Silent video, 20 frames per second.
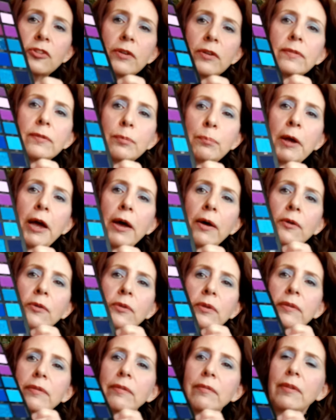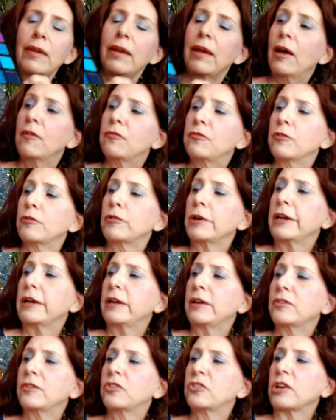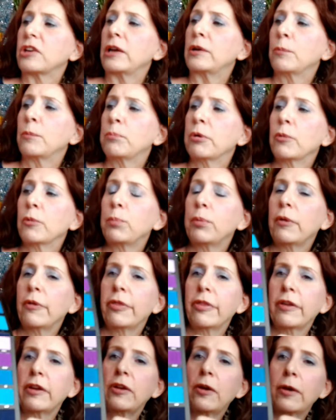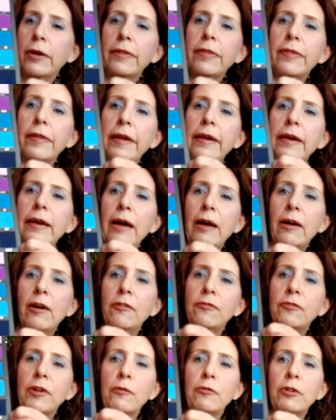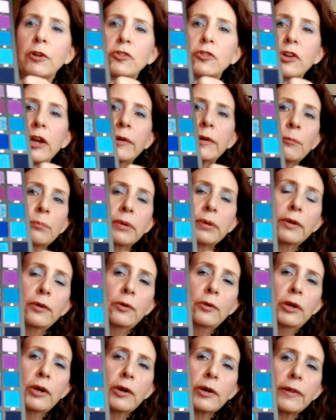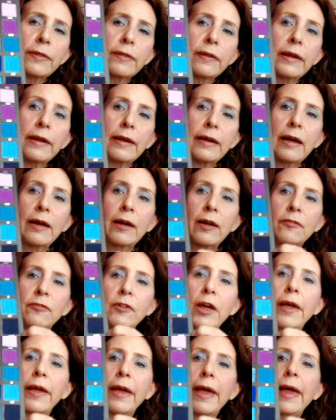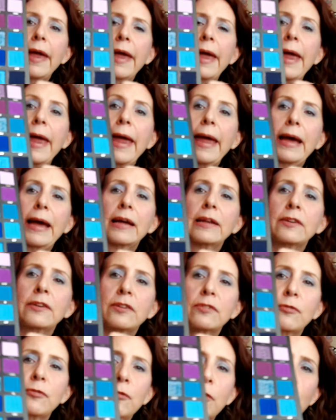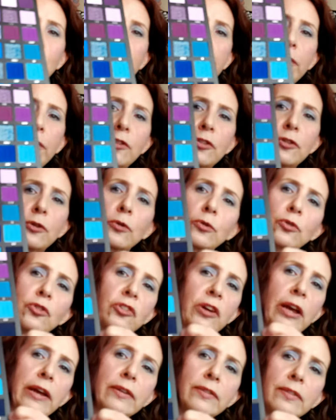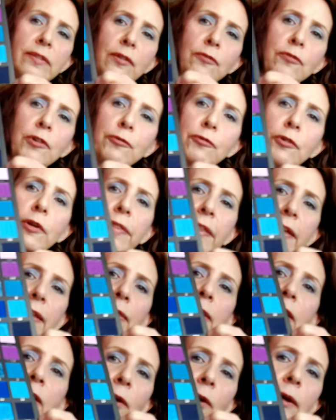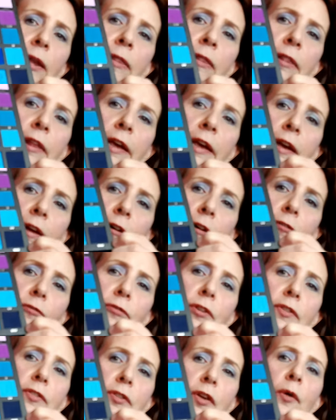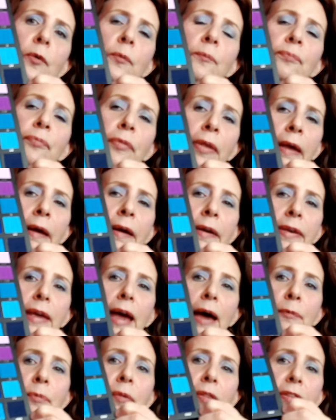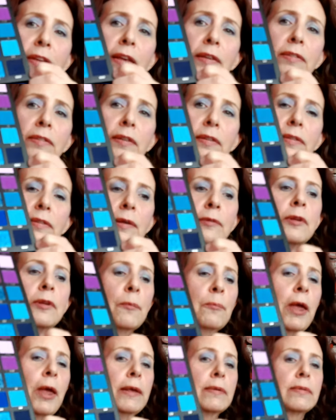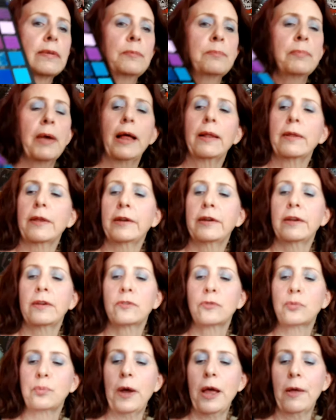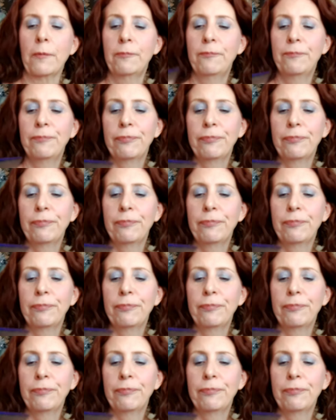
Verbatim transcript: just about every shade of purple that you could think of, every shade of blue you could think of, and 42 shades of everything that you can think of. So, yeah, this is an amazing palette as well